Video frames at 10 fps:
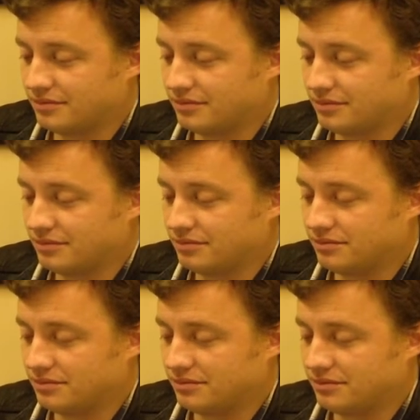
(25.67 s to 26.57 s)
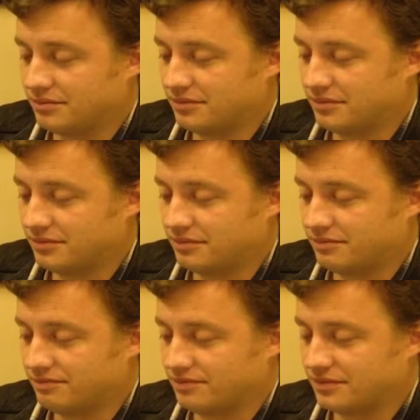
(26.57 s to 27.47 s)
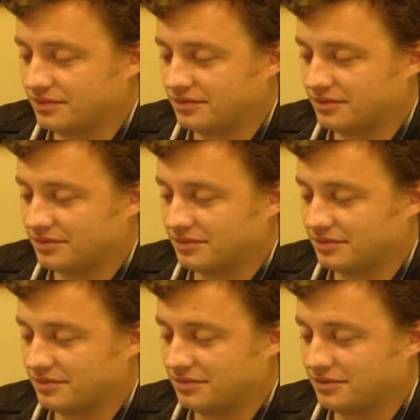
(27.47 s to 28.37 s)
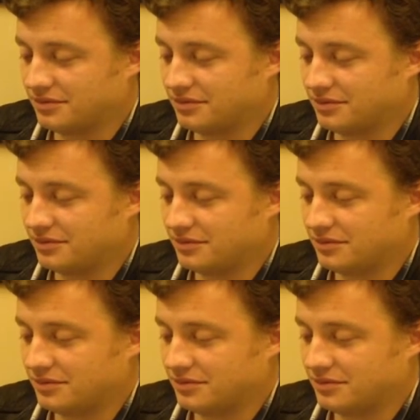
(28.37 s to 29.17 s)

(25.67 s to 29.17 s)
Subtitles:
No words are spoken by the person on screen.